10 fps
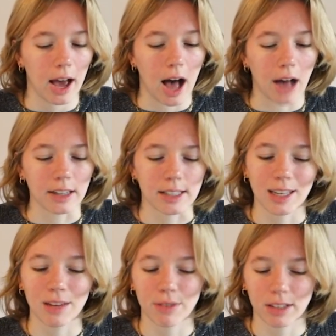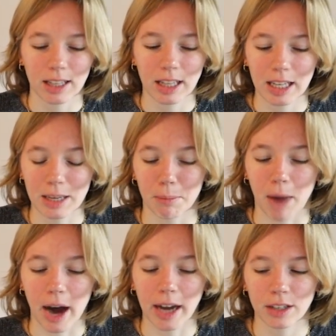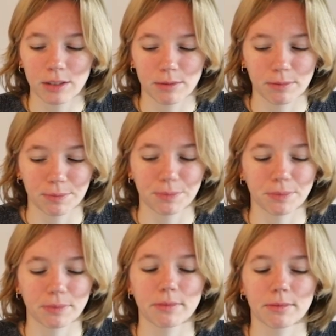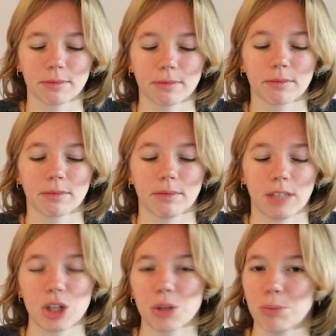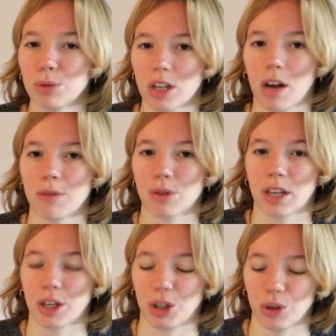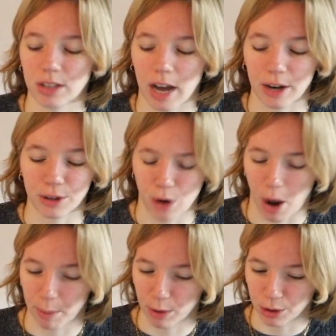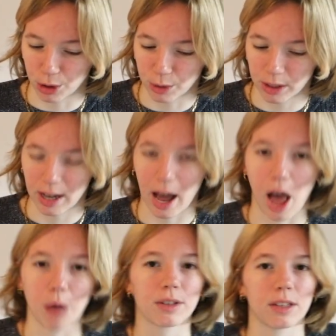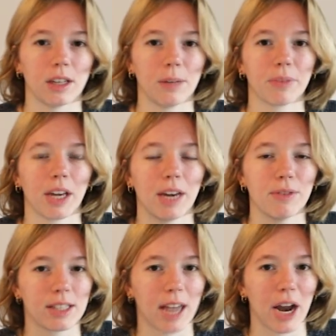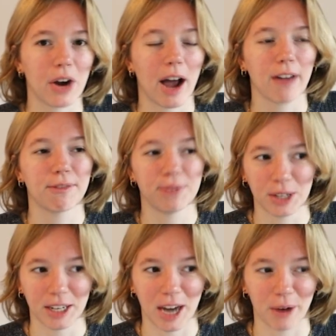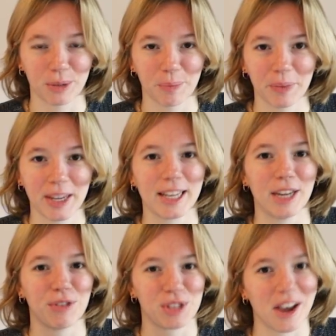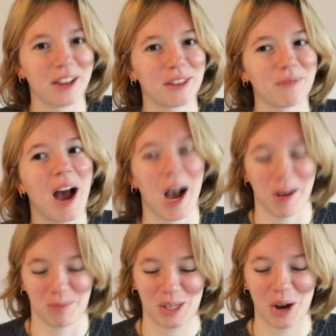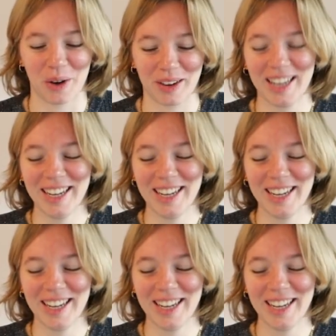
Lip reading: I'll see if I can link mine digital bookshelf so you can use it. I don't know how I'm going to do it. I will see. If it's there, I figured it out. If it's not, I'm sorry.